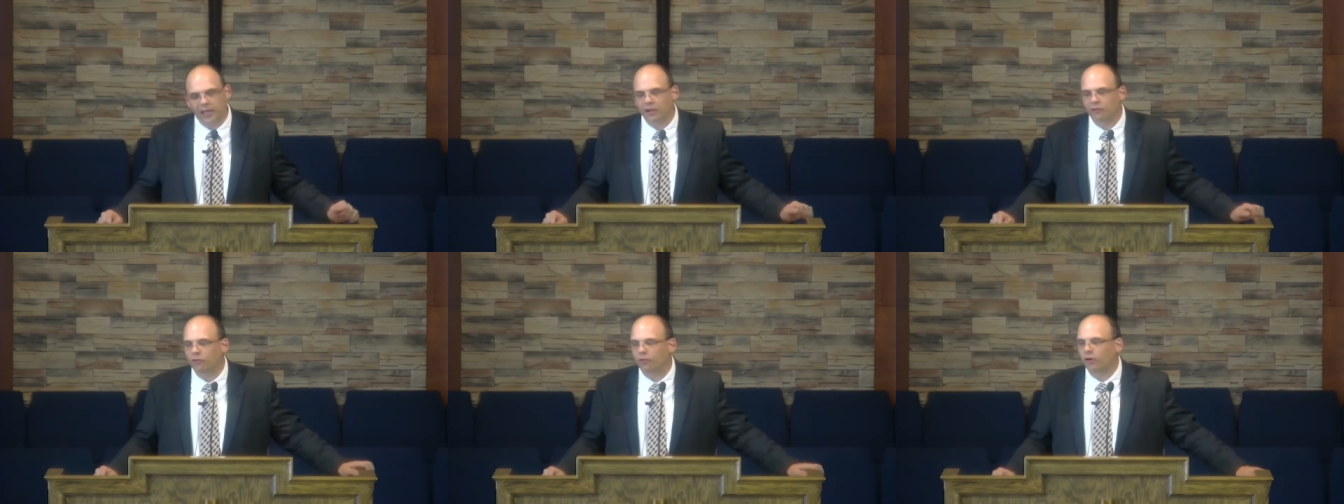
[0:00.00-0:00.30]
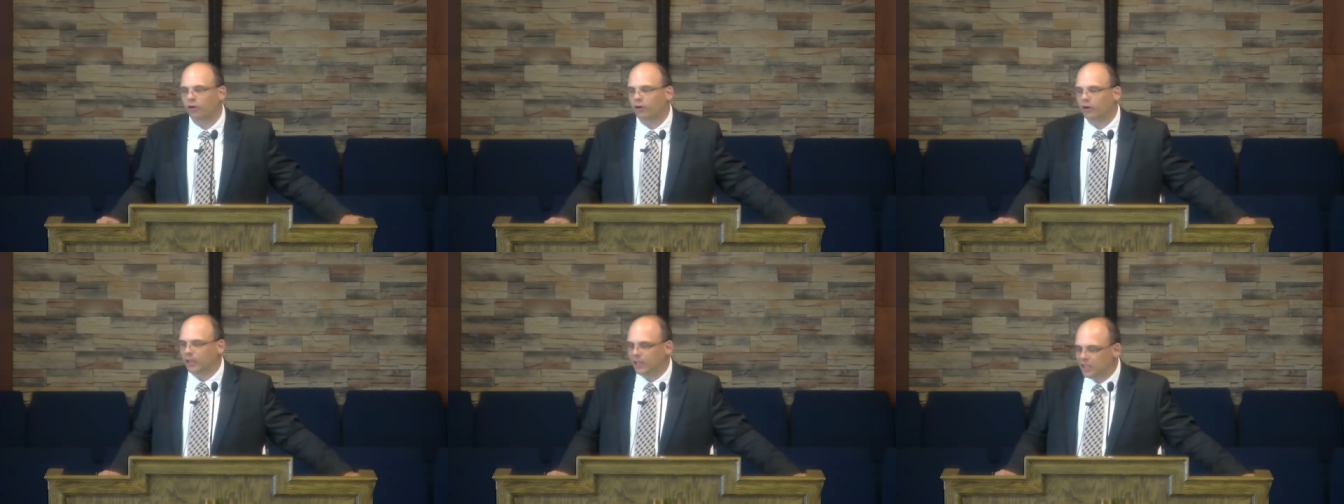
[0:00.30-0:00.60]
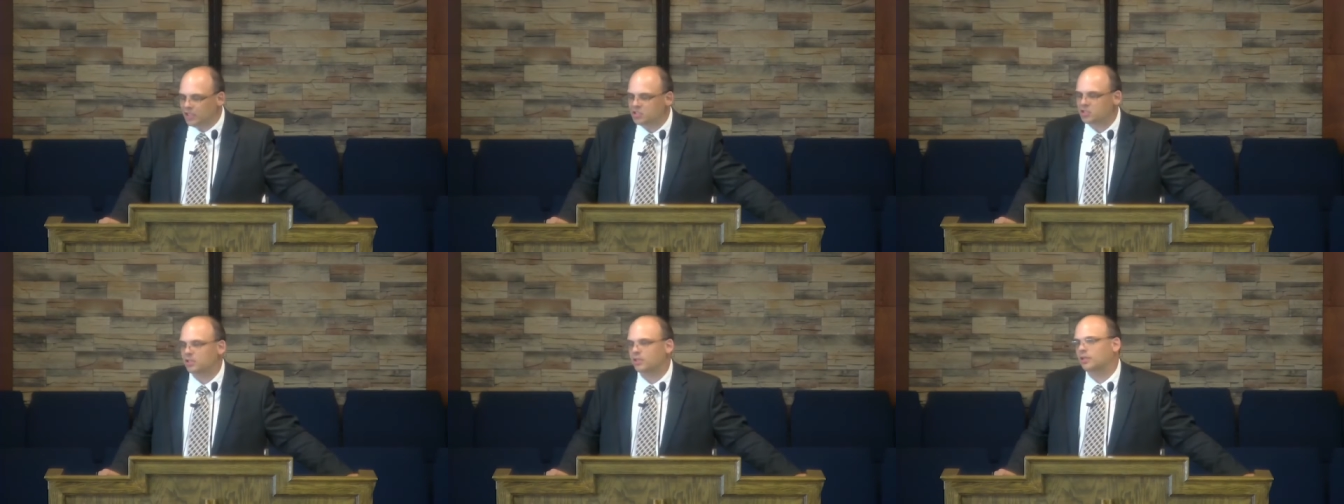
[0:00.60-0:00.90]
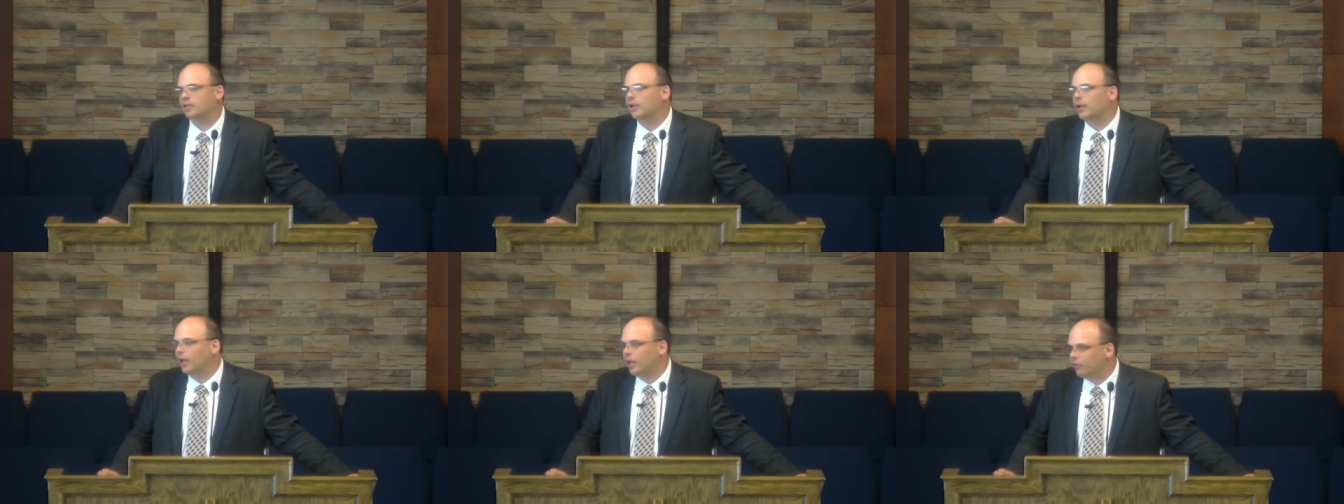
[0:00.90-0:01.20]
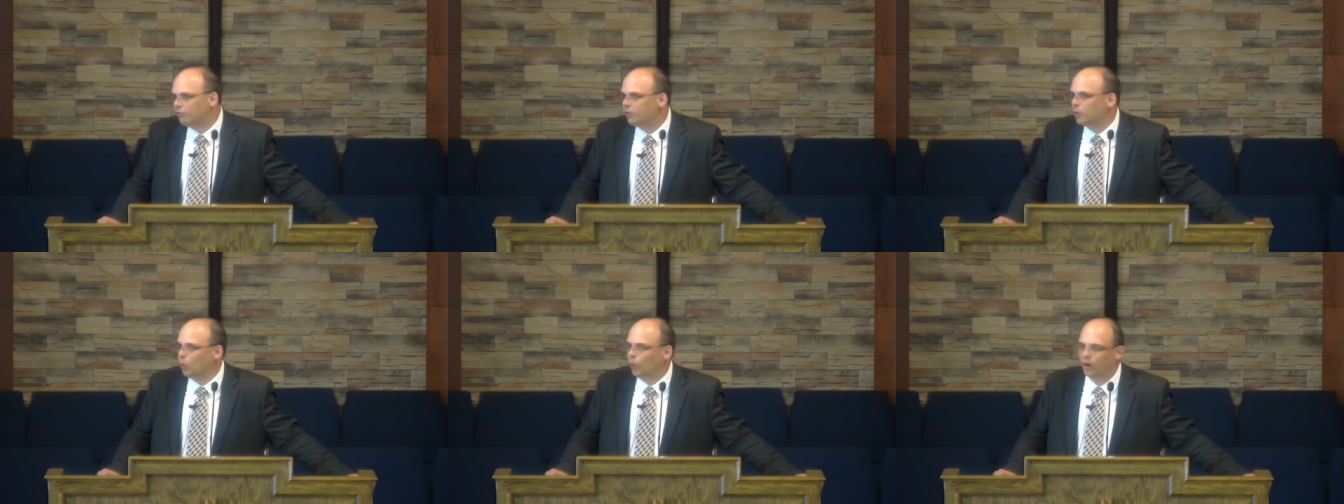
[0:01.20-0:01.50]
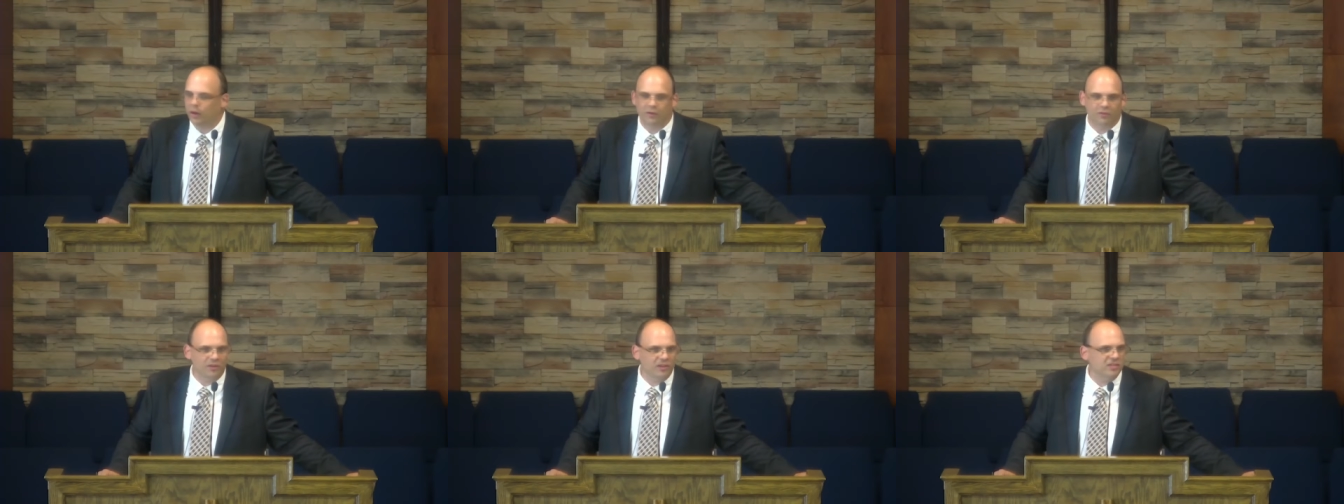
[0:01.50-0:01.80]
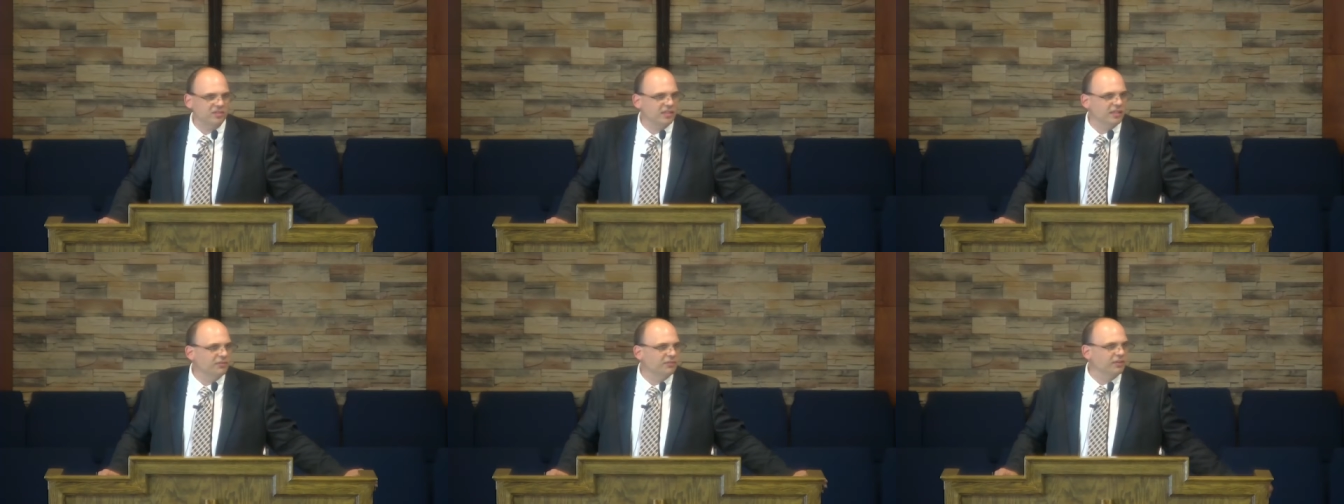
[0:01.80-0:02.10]
for each and every one of us,
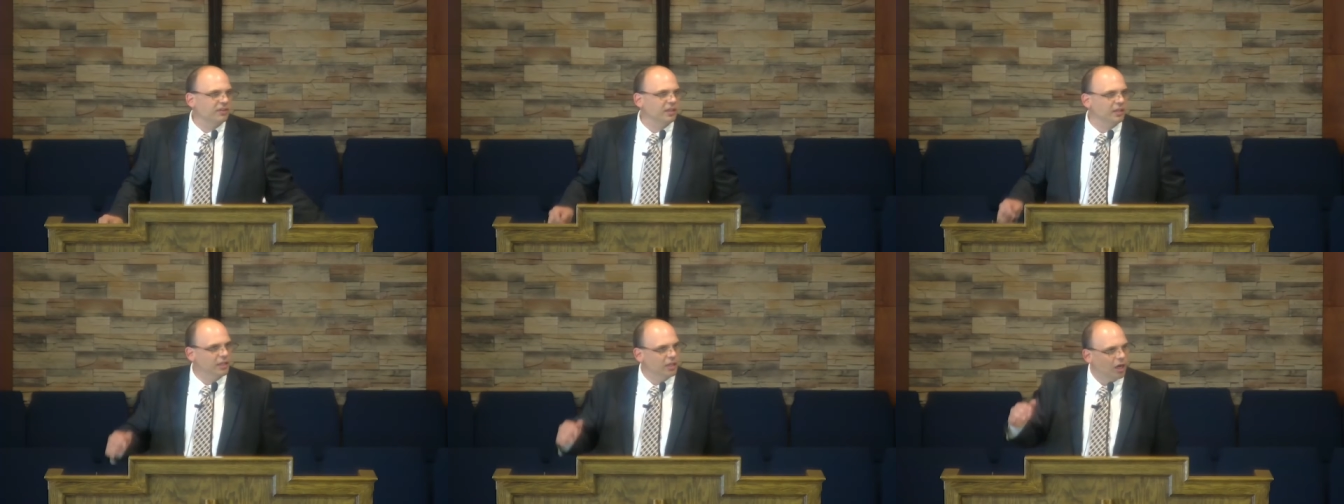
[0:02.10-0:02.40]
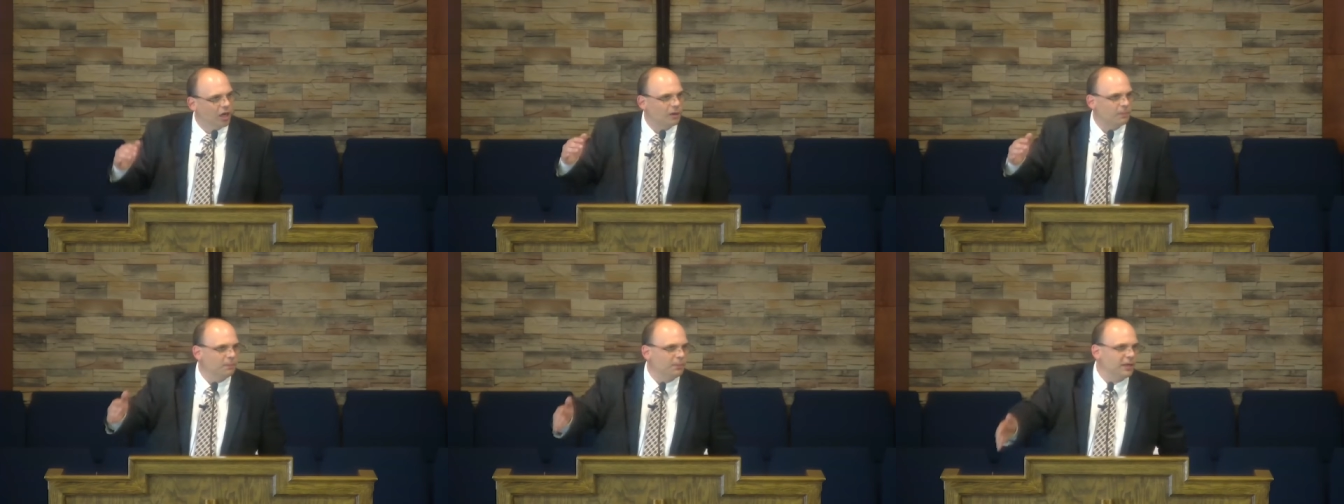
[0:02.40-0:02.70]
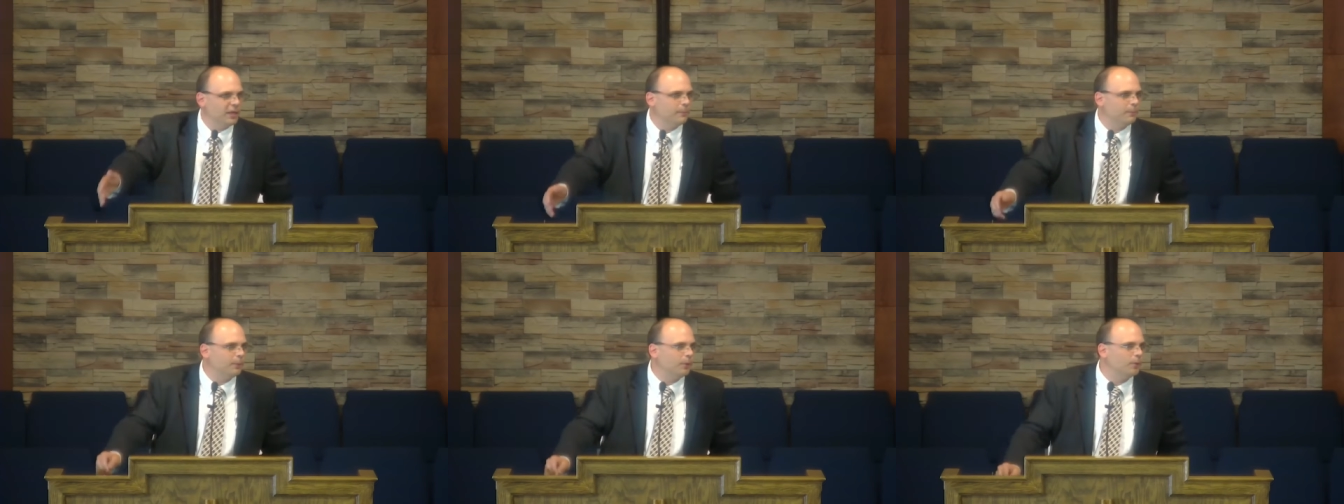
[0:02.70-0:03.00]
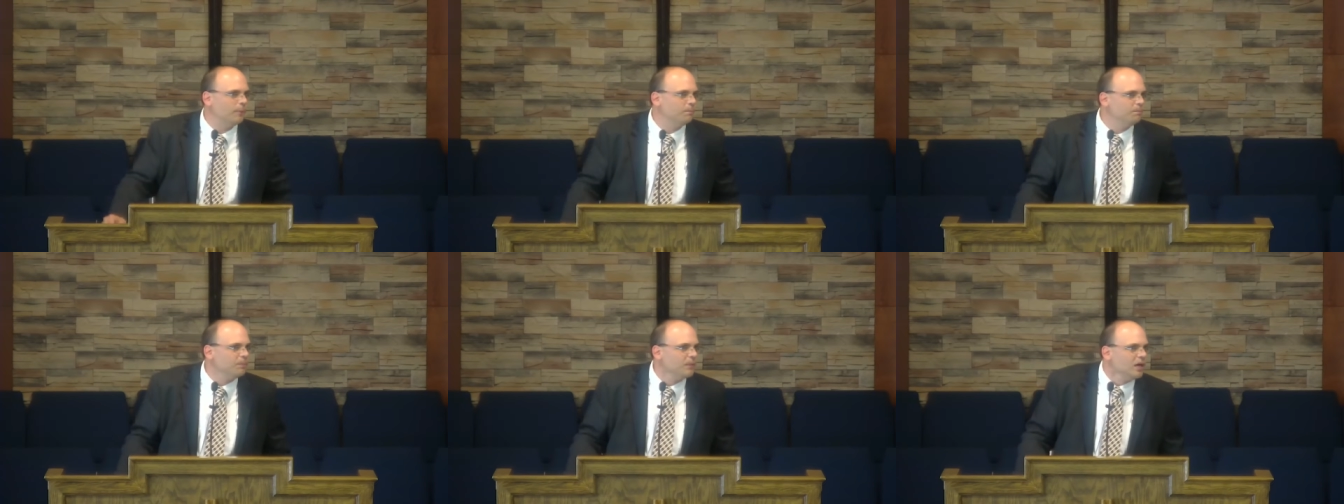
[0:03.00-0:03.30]
even the young people,